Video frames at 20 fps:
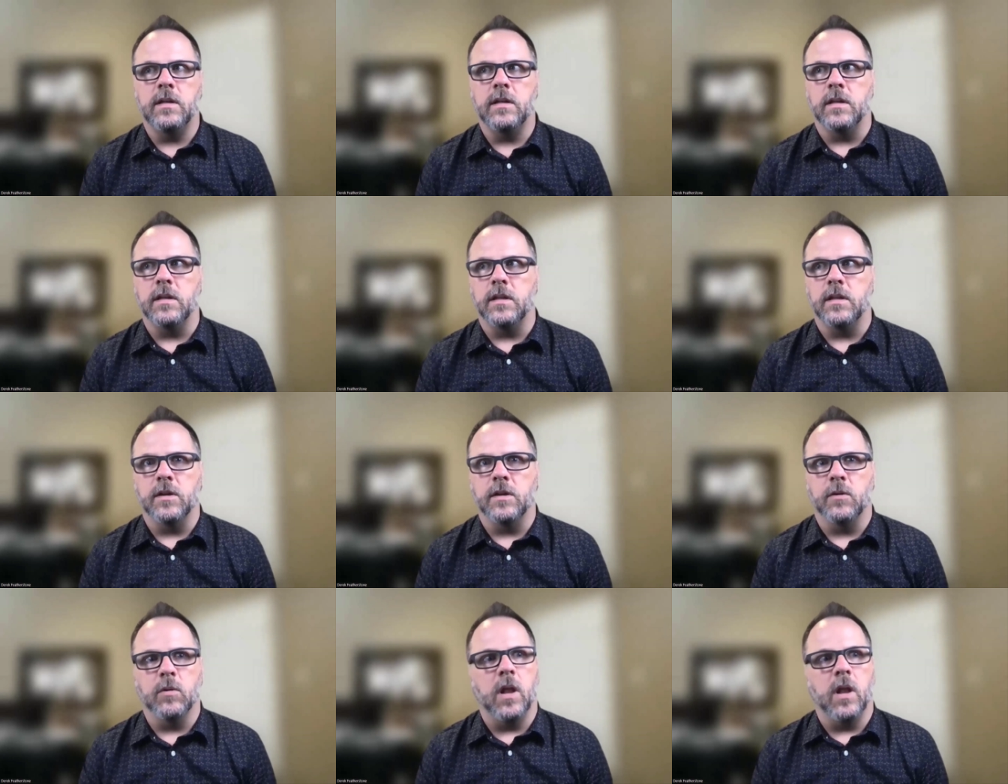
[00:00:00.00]

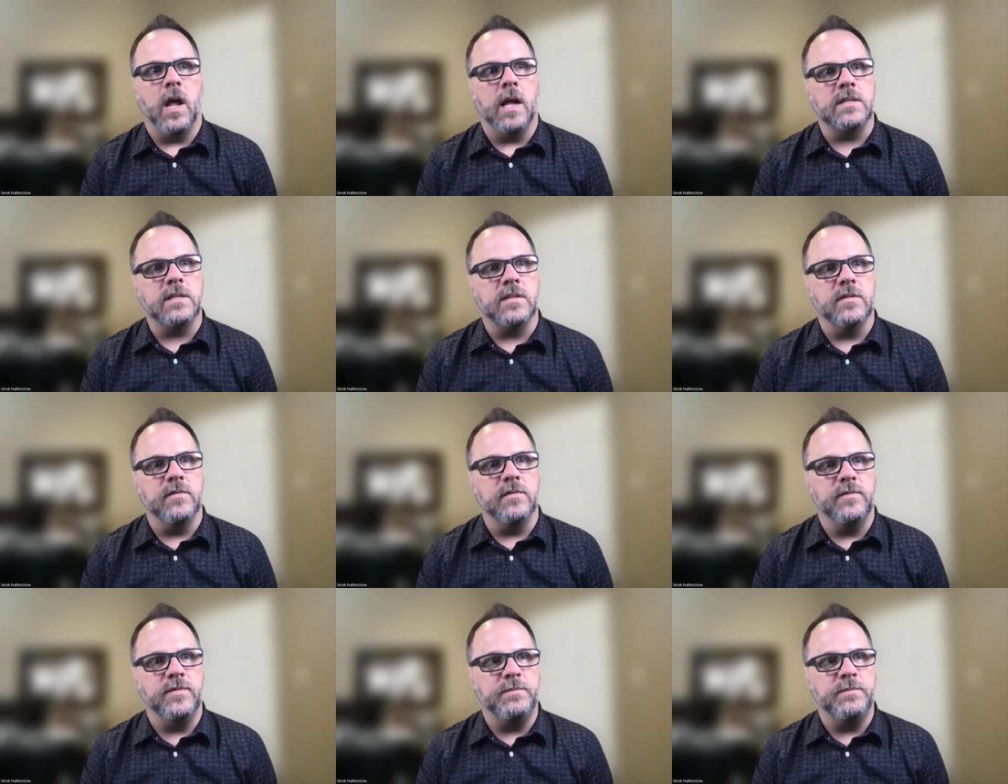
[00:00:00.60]
there were lots
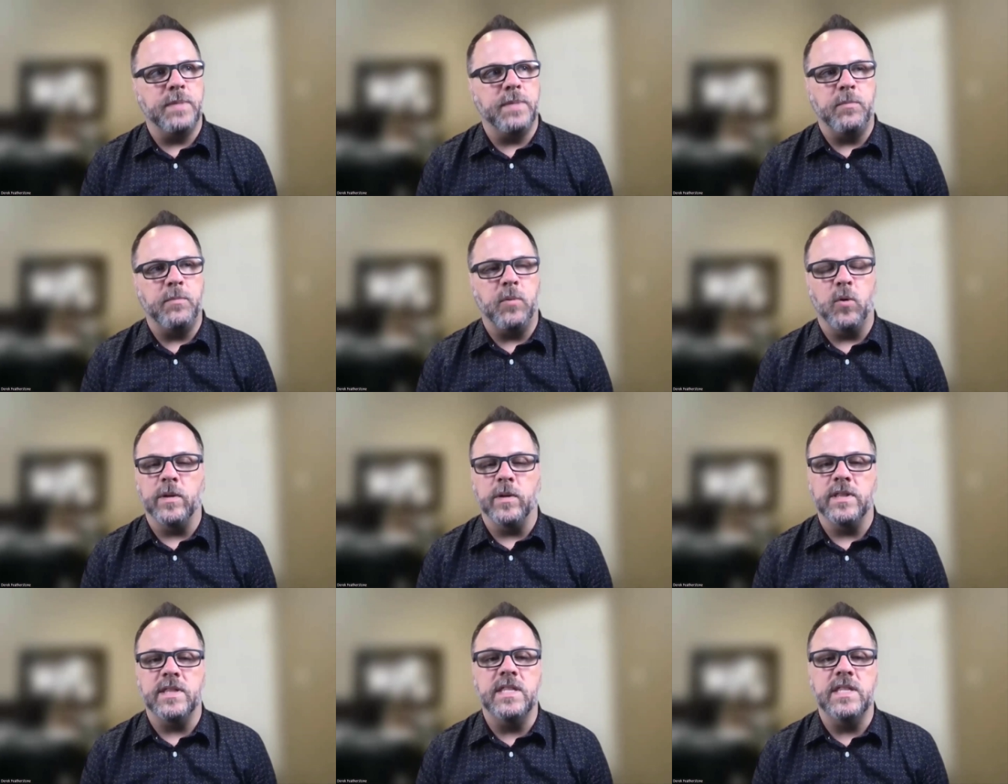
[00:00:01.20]
of people
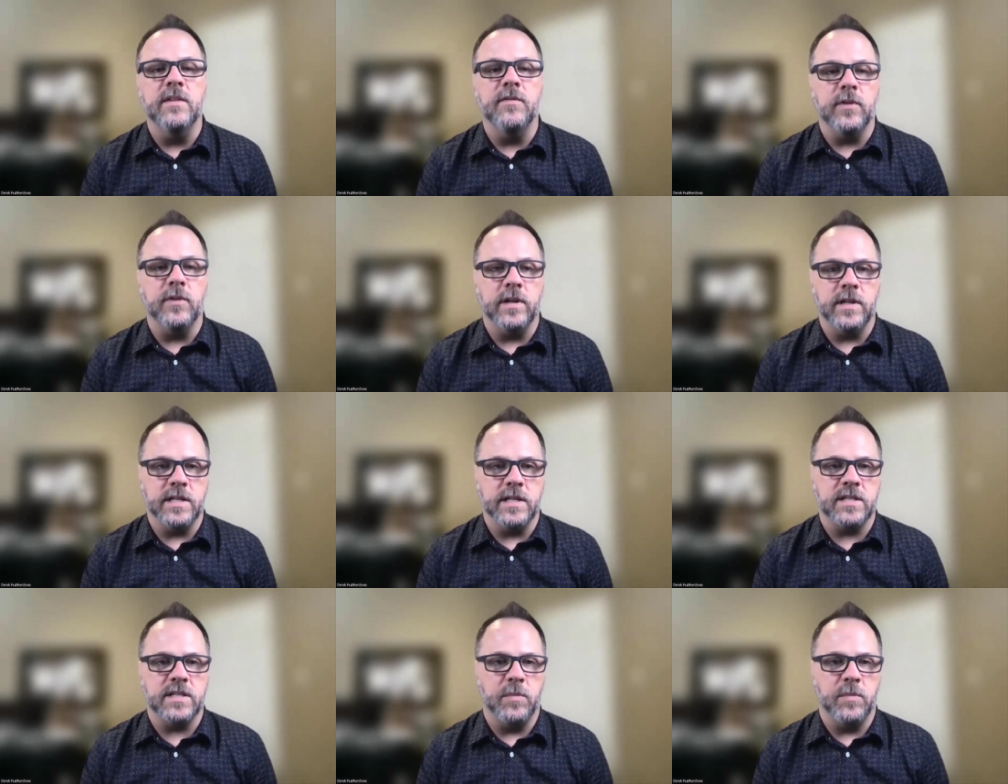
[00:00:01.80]
with
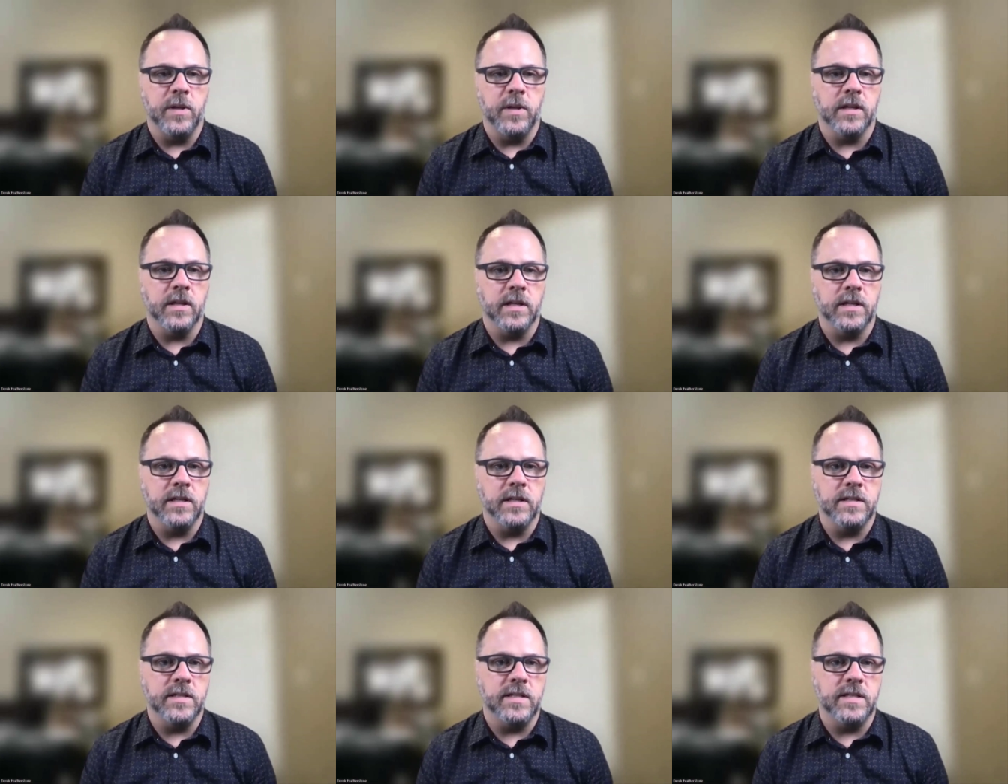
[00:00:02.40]
different
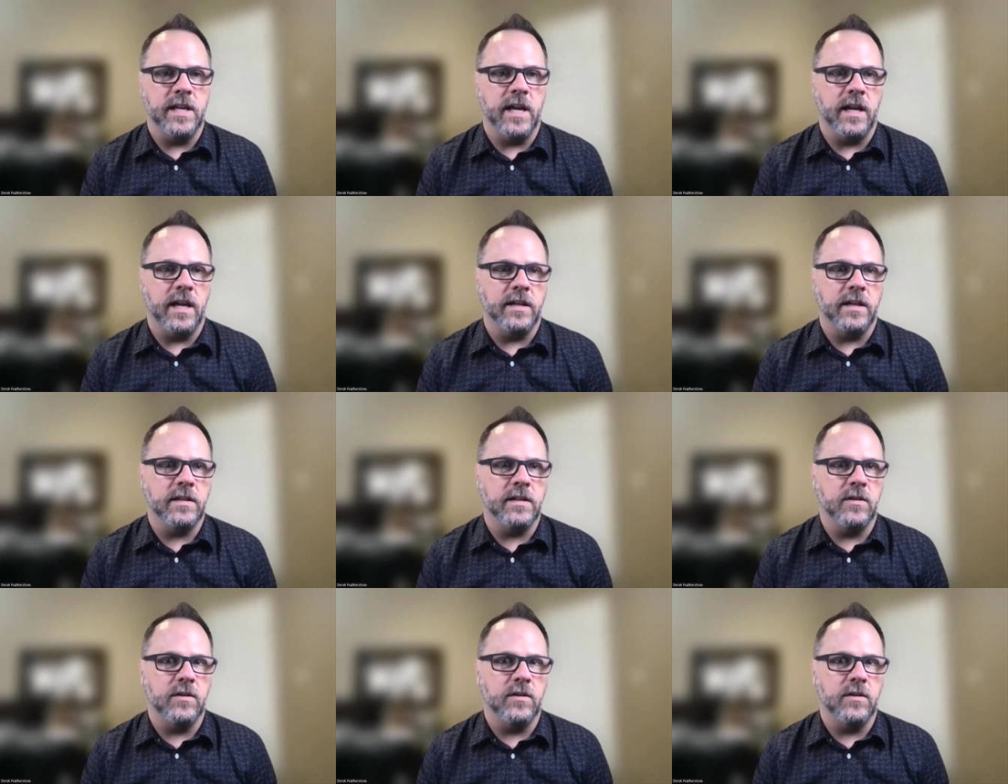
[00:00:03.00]
disabilities that